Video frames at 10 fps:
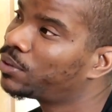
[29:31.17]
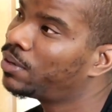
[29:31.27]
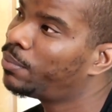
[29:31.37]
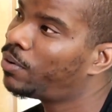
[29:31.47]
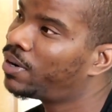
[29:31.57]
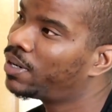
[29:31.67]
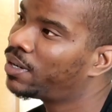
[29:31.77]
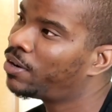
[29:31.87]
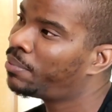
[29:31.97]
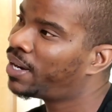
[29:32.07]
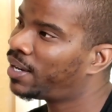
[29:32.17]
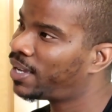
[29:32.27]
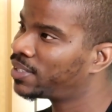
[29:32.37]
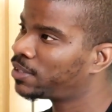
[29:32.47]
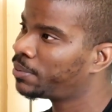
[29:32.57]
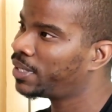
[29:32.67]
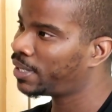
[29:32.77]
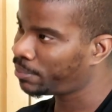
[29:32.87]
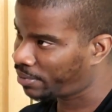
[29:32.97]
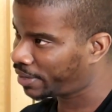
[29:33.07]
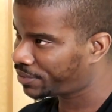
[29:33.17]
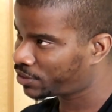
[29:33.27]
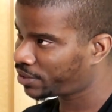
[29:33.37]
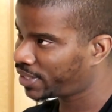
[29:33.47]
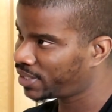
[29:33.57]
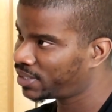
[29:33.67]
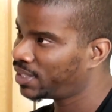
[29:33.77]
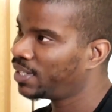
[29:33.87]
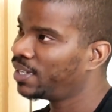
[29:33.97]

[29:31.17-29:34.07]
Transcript: So in the morning, everybody lines up, get their breakfast trays,